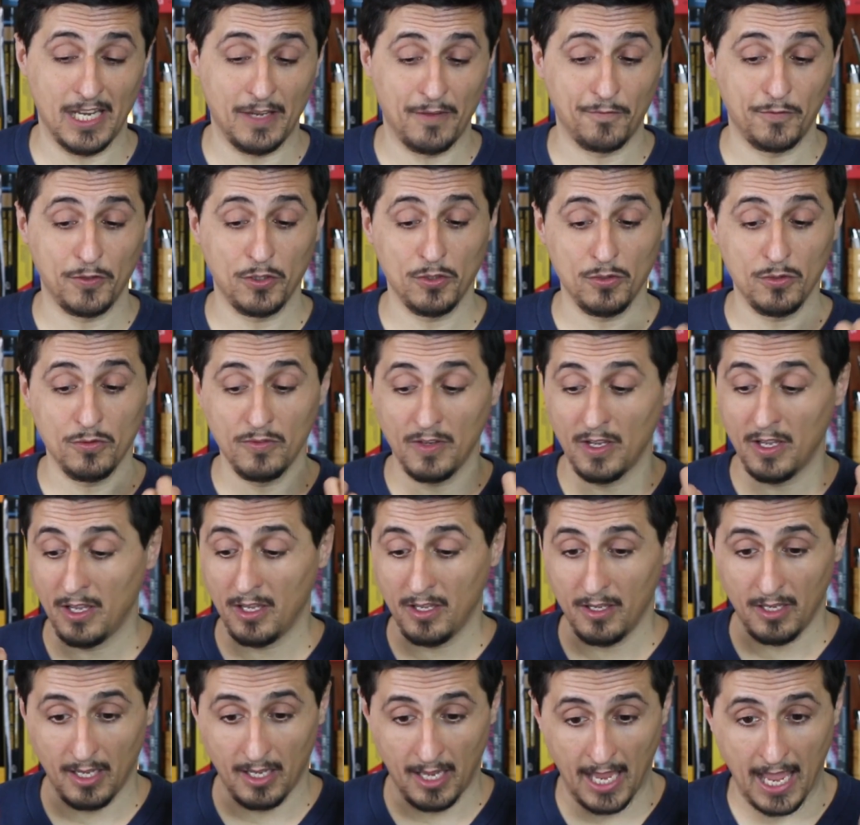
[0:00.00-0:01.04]
If you
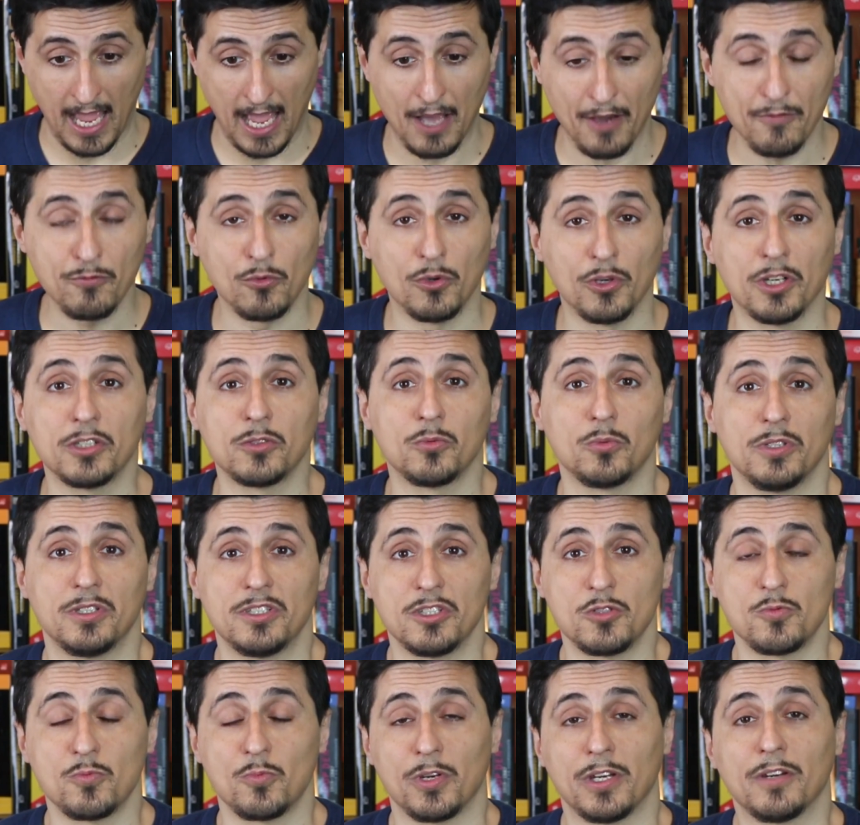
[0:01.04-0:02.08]
have worked with the
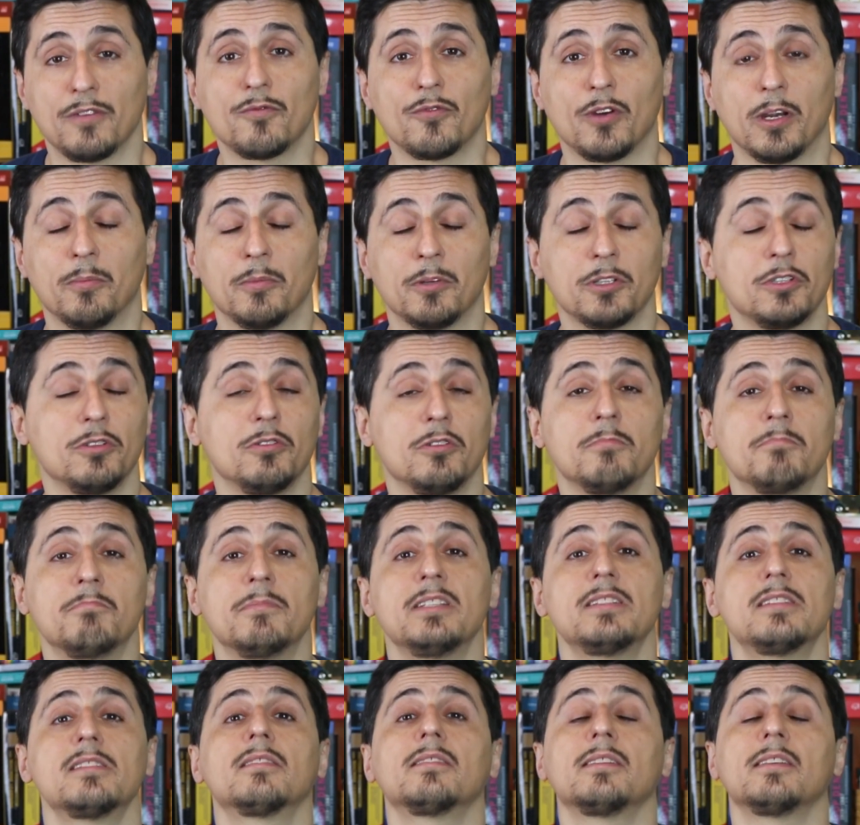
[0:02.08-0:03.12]
Spring framework, you
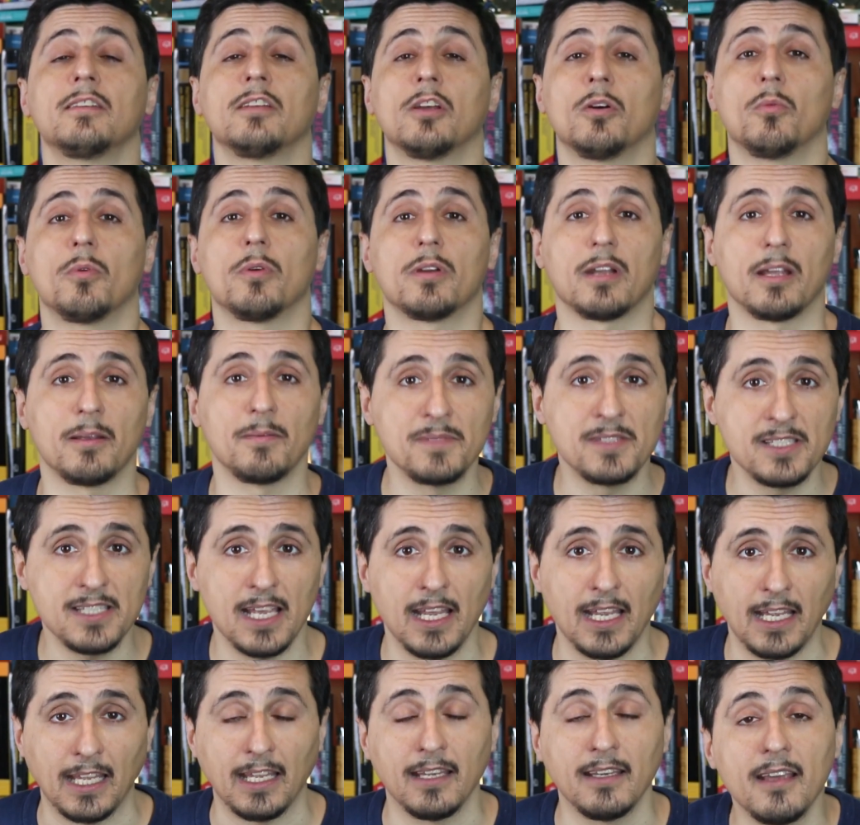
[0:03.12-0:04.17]
immediately know what I'm
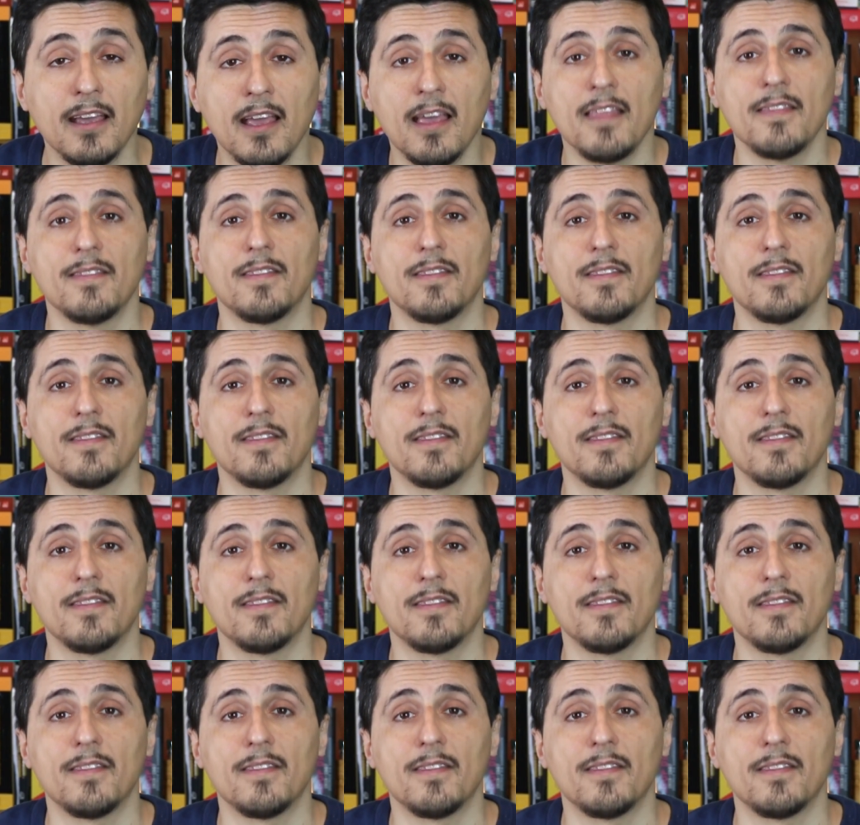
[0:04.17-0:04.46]
saying.